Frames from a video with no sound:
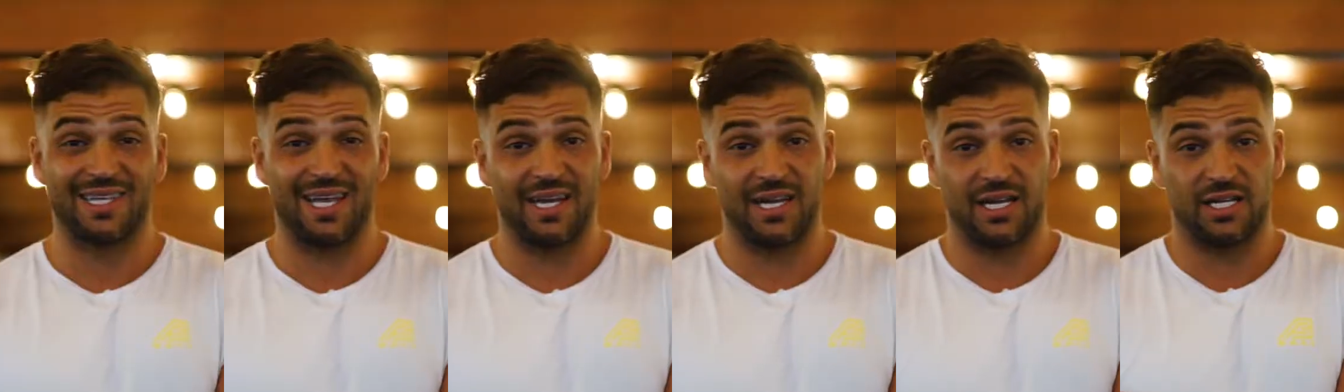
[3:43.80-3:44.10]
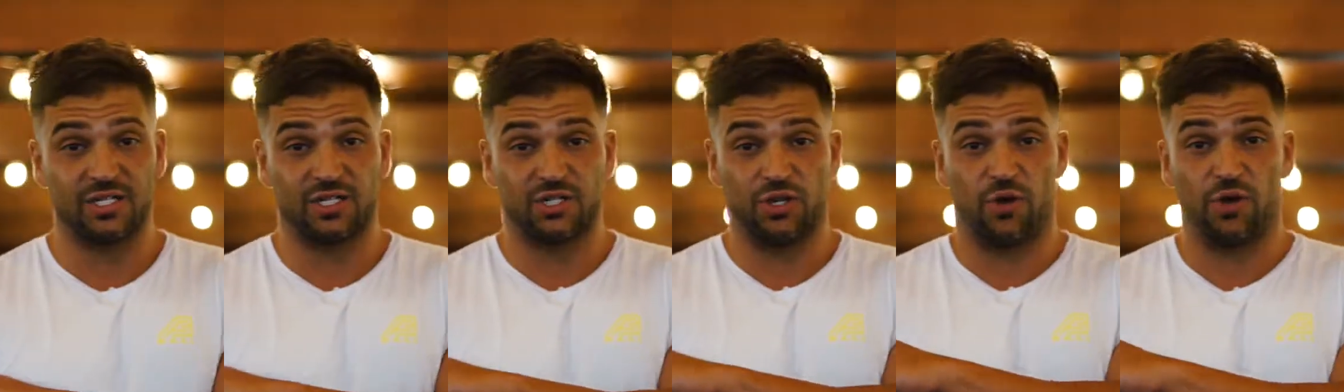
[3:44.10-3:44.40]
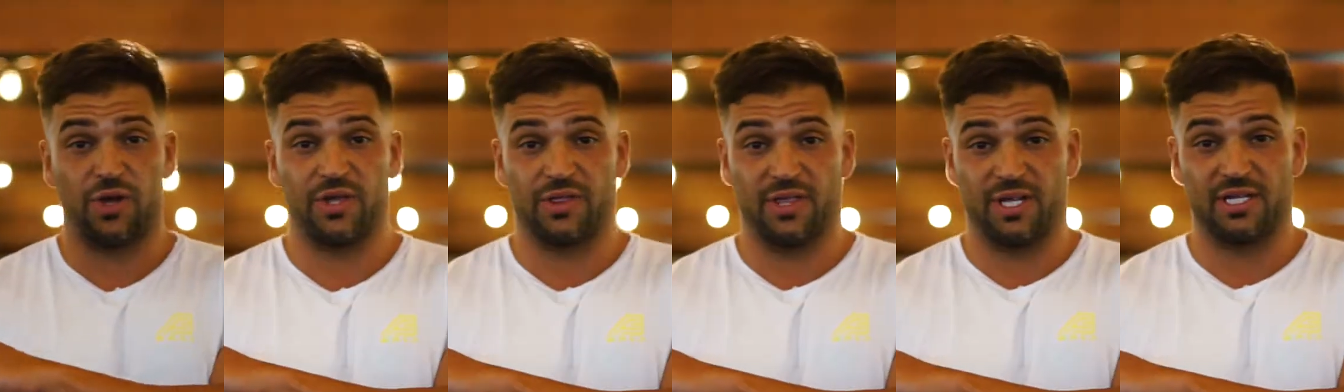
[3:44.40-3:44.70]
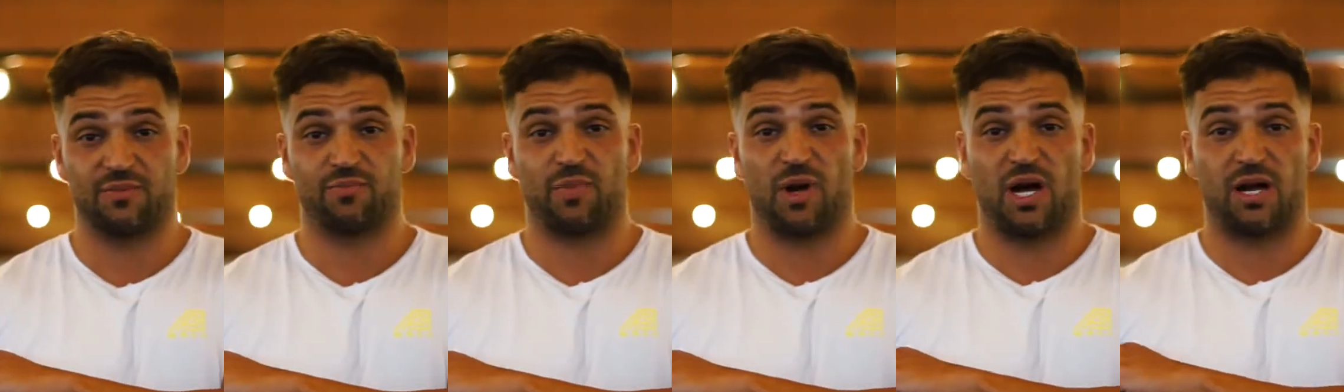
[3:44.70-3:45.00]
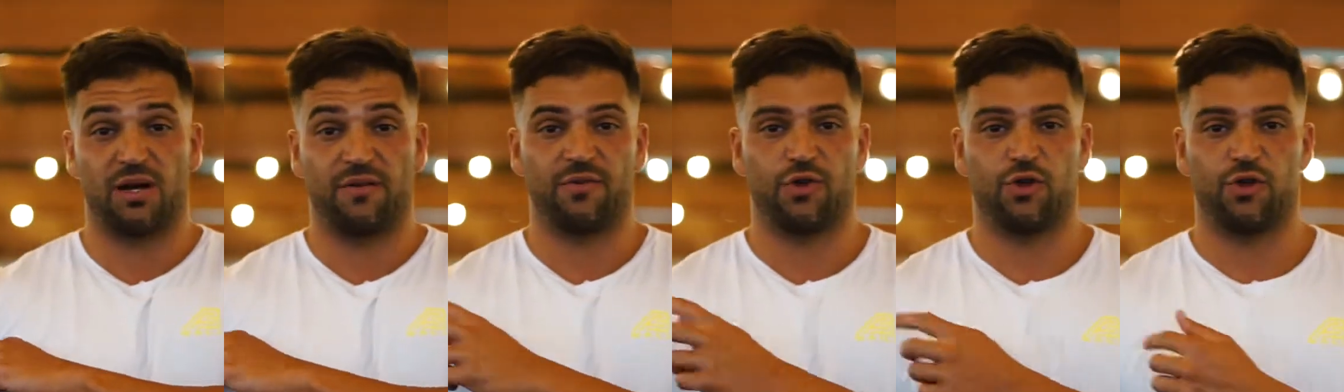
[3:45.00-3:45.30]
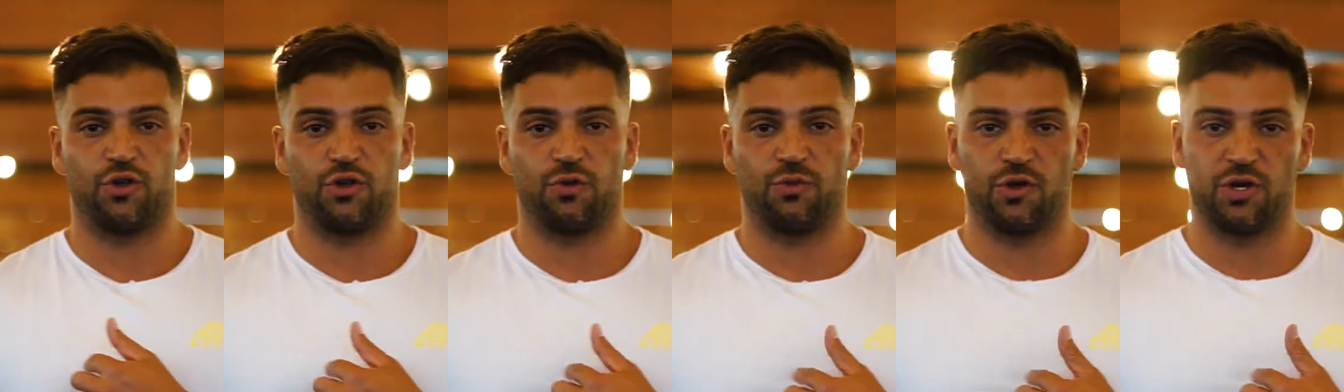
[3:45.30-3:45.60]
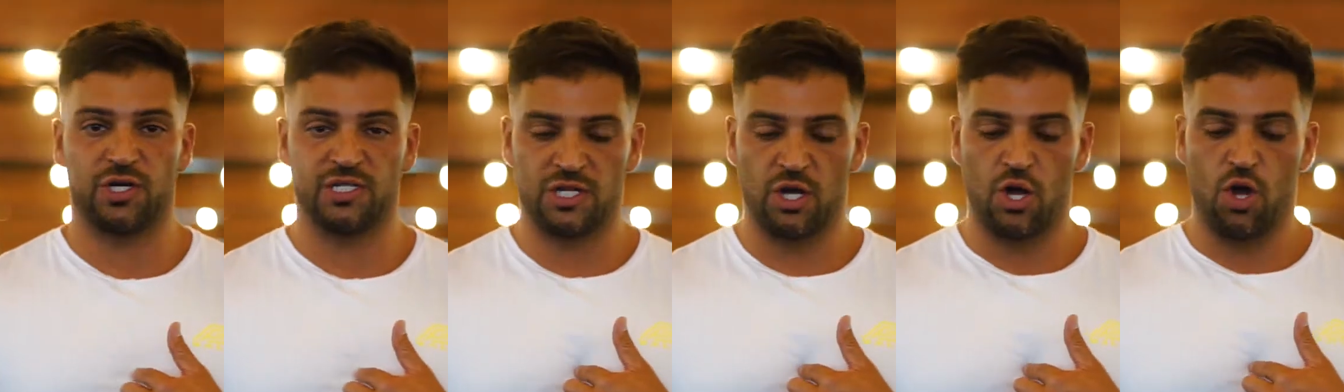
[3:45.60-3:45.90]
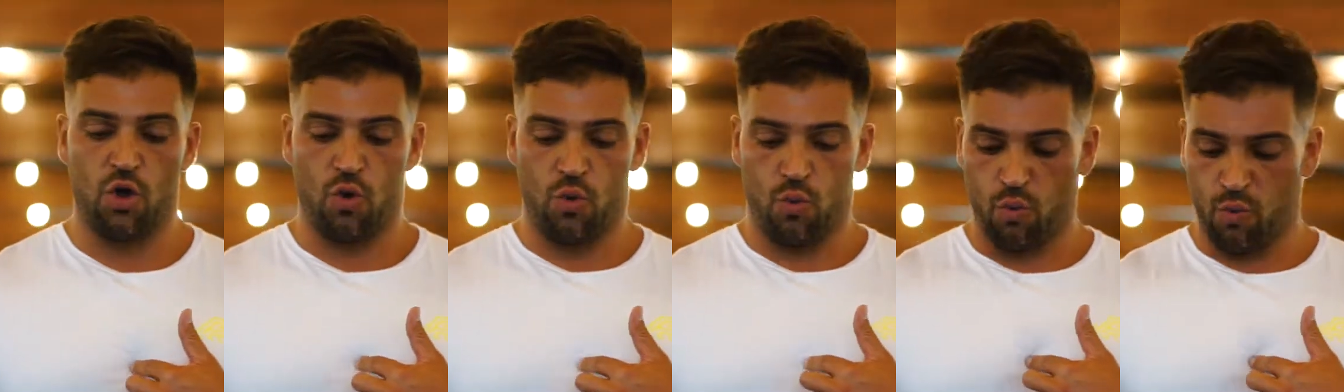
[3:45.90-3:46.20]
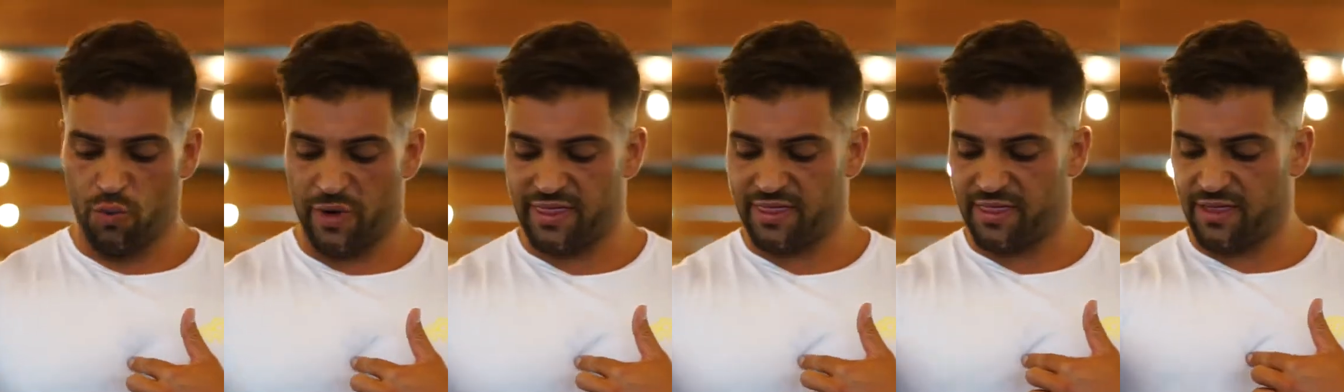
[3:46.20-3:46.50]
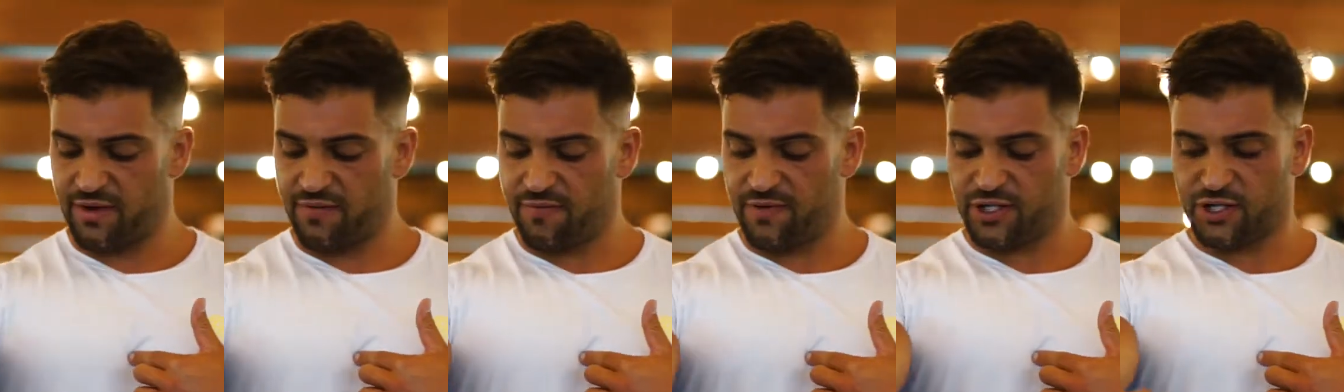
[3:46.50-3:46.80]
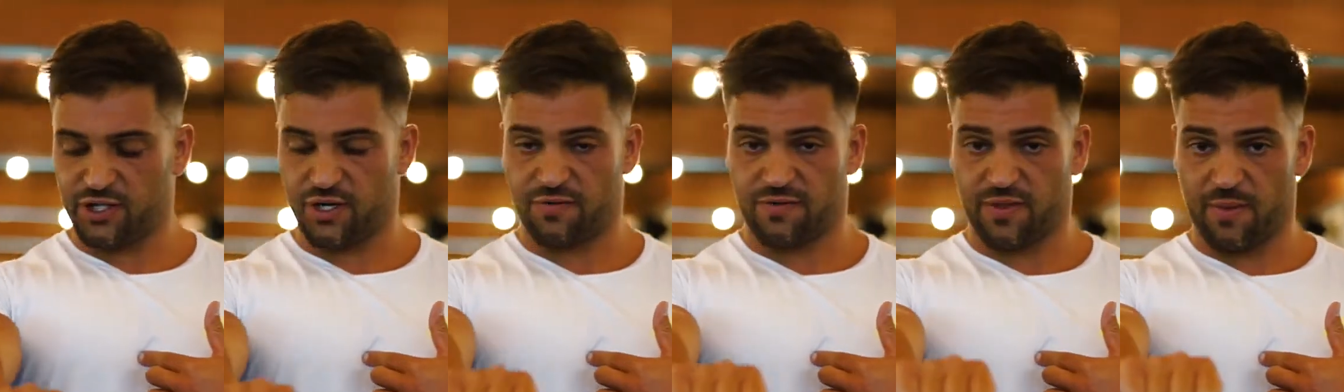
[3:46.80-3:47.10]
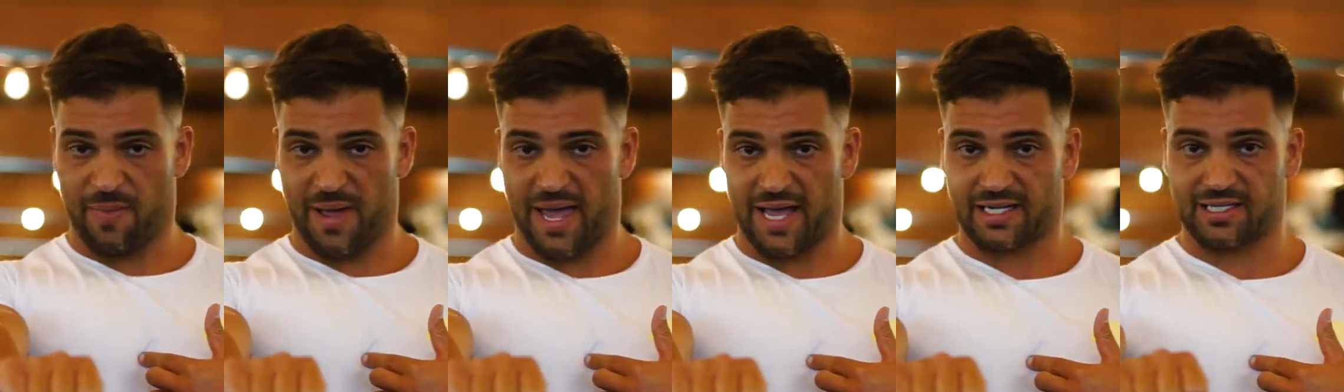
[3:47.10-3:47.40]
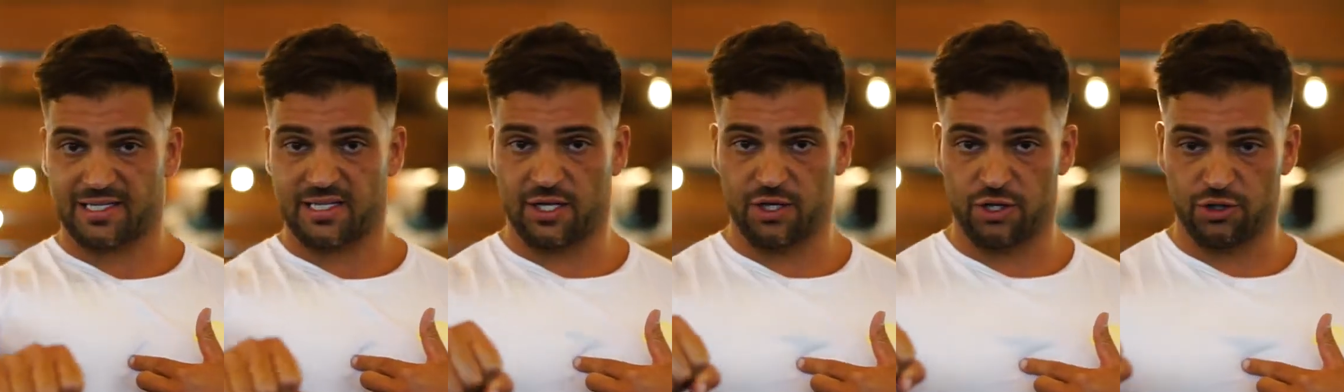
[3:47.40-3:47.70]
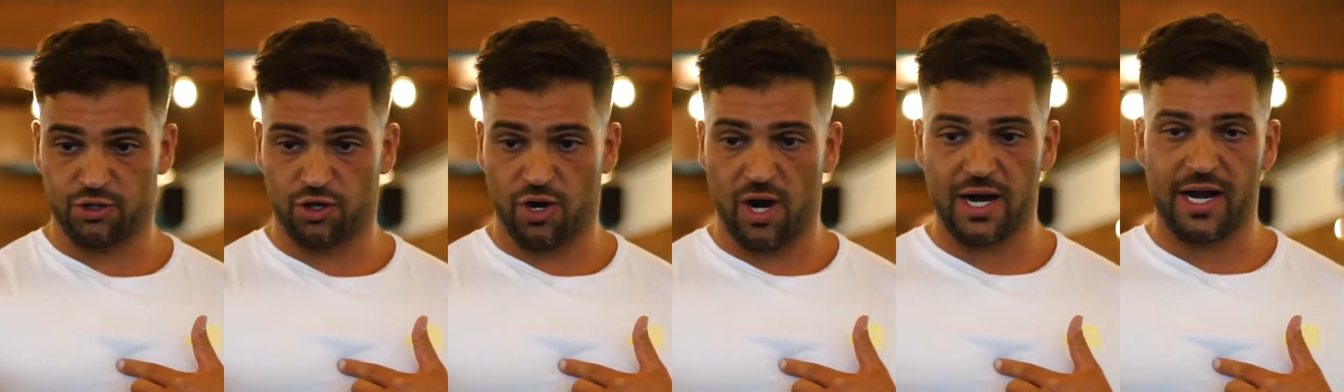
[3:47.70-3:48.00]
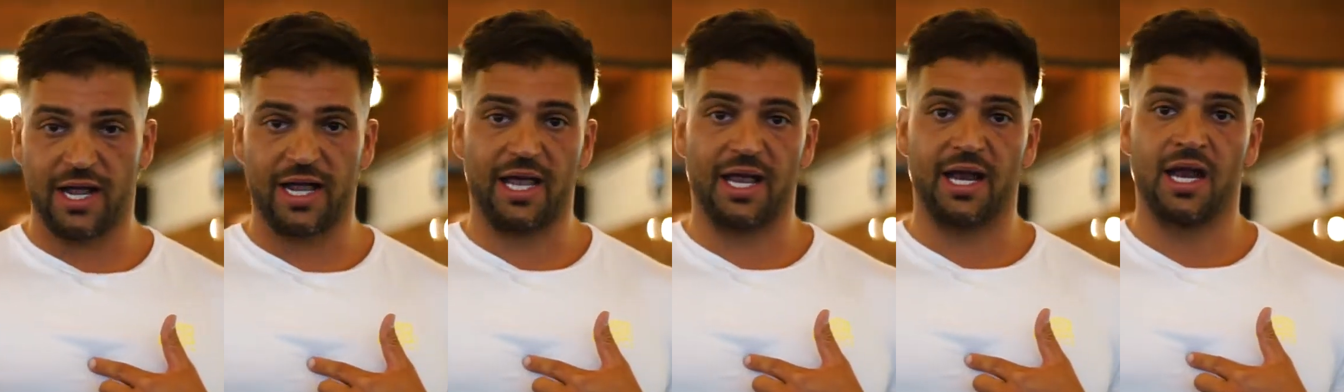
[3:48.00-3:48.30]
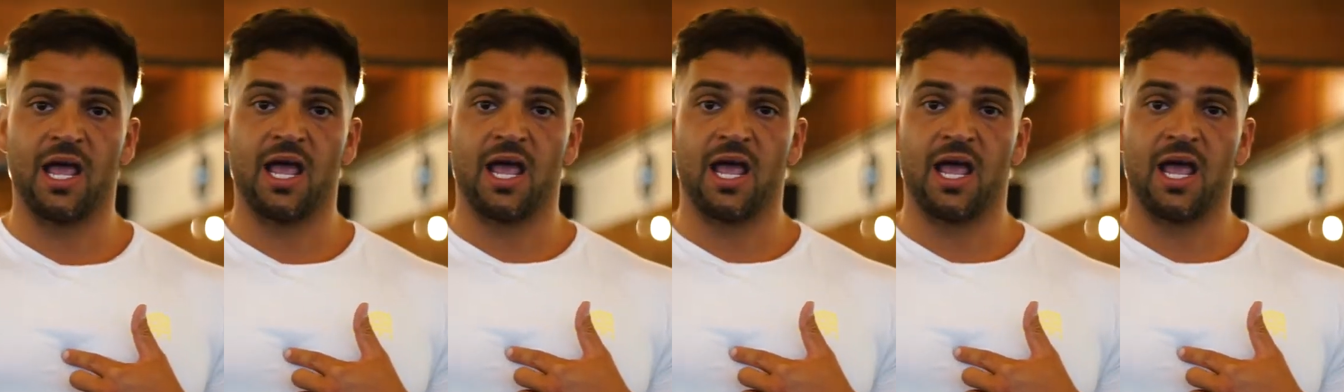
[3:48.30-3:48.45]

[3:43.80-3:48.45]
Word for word: tendon, so this part of your humerus, with the division of the pecs that you're trying to hit